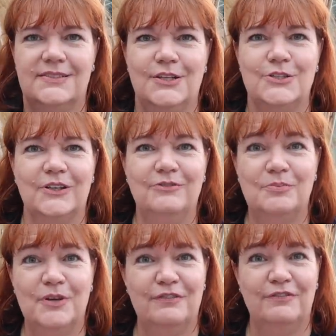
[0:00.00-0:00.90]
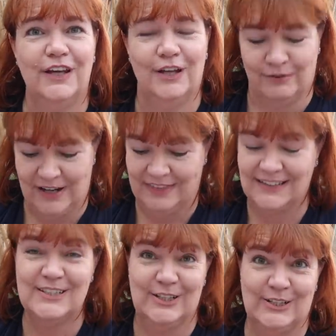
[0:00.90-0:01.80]
so you don't have to put your finger in it.
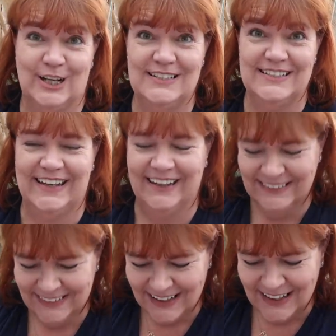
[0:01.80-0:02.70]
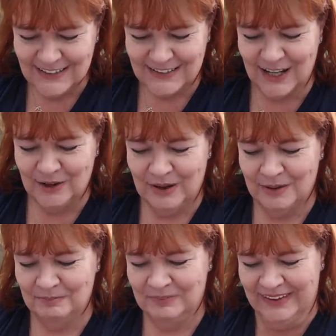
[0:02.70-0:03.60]
That's a good idea.
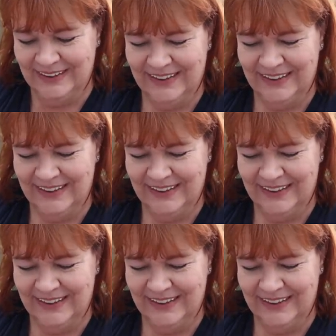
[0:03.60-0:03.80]
So,